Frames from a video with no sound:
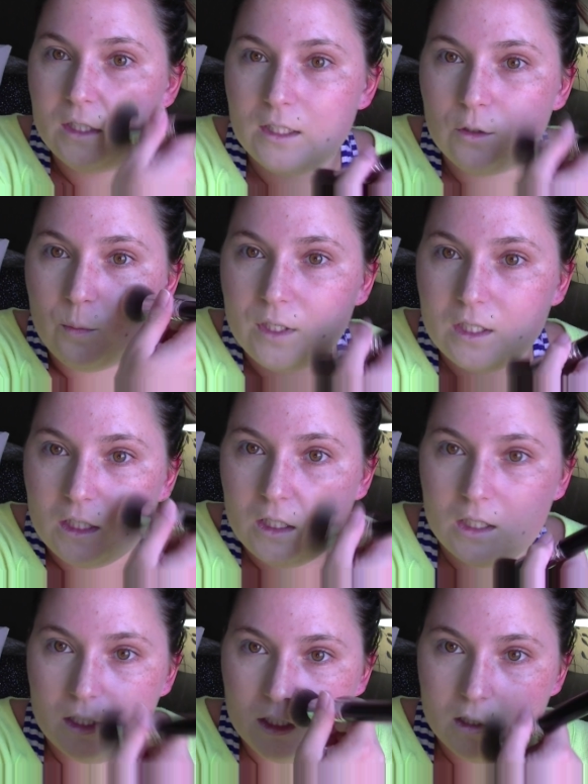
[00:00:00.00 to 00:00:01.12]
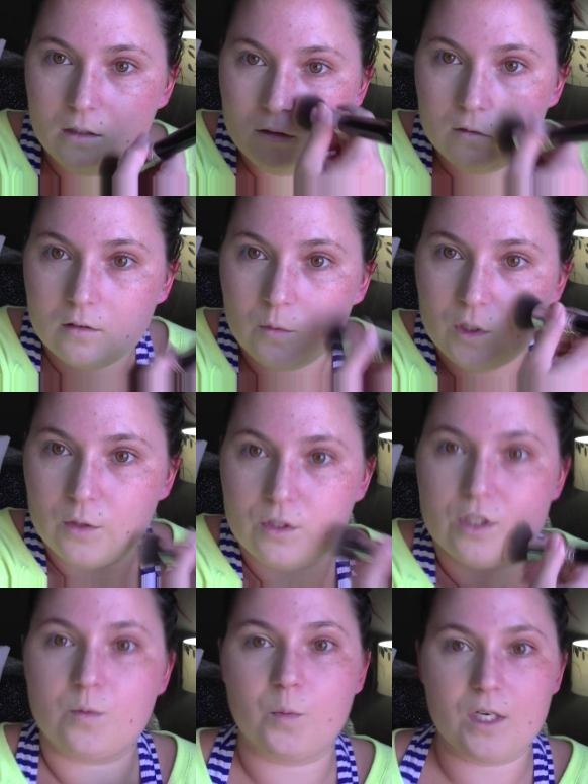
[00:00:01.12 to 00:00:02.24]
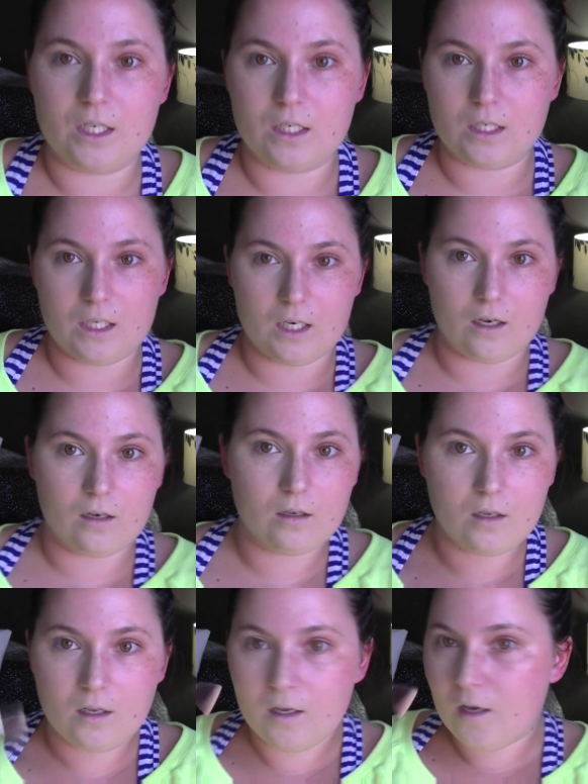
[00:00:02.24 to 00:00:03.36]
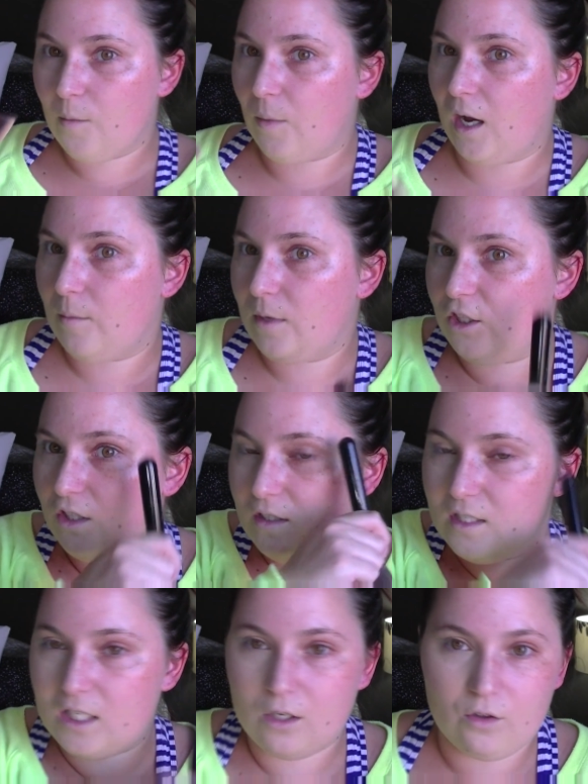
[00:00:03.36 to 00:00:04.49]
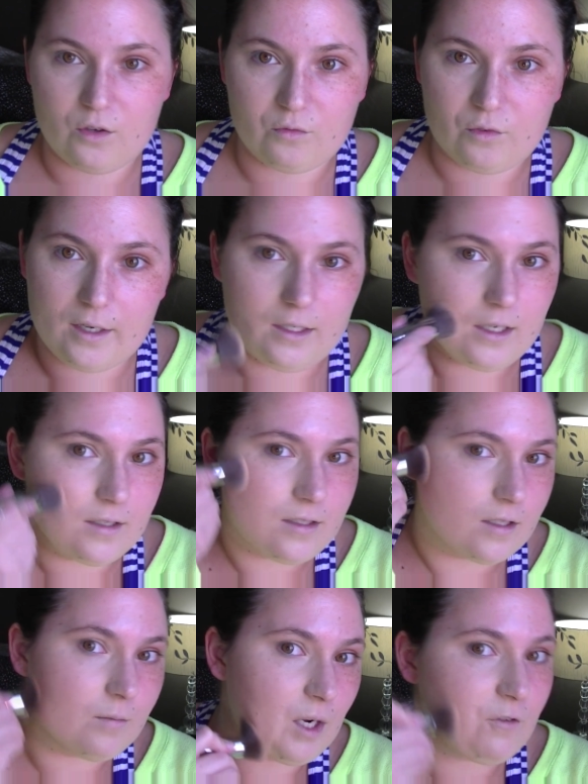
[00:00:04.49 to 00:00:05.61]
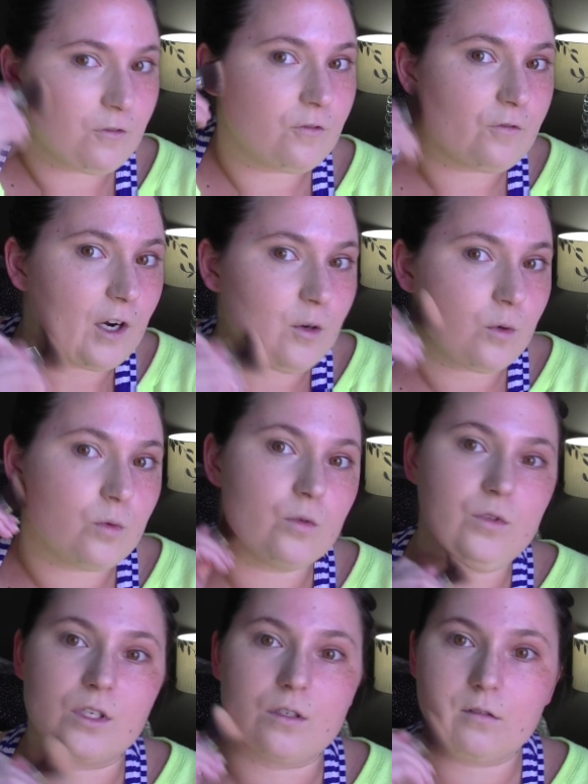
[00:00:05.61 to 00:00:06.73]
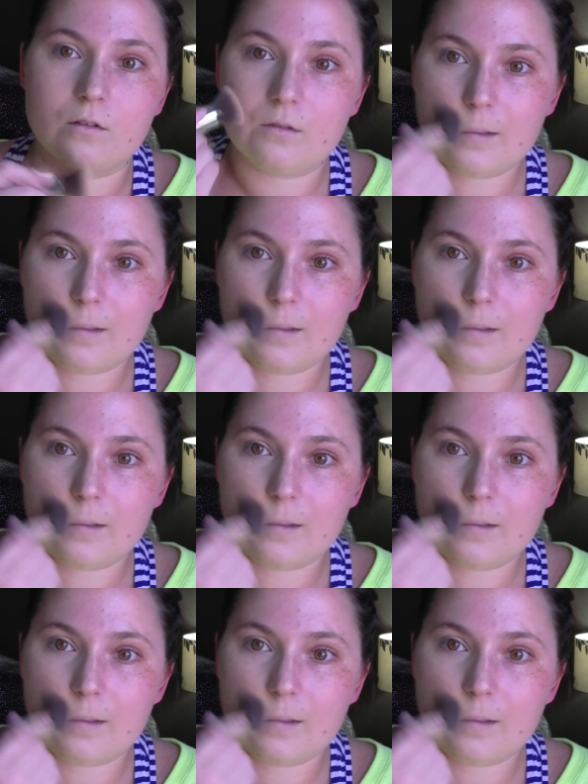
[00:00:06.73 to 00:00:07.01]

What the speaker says: a little bit here when I was spreading it out, but I mean, you can see all the redness and my freckles and...